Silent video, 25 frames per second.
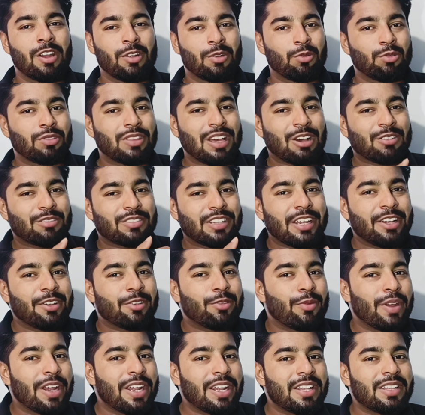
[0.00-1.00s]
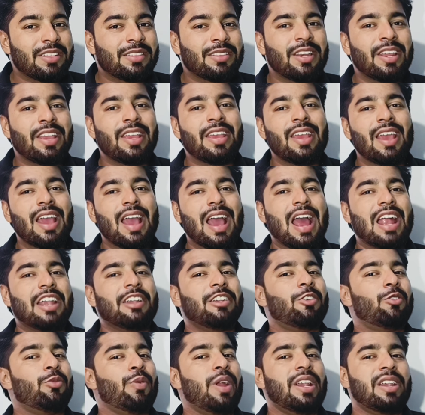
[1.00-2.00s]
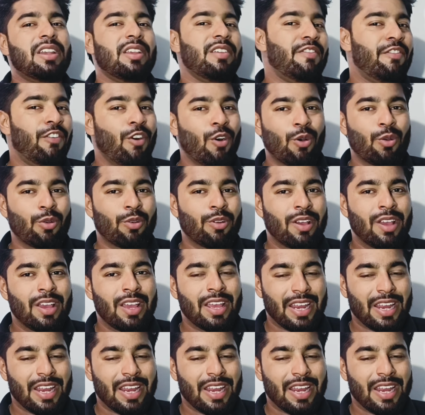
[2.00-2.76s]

2023 and 24,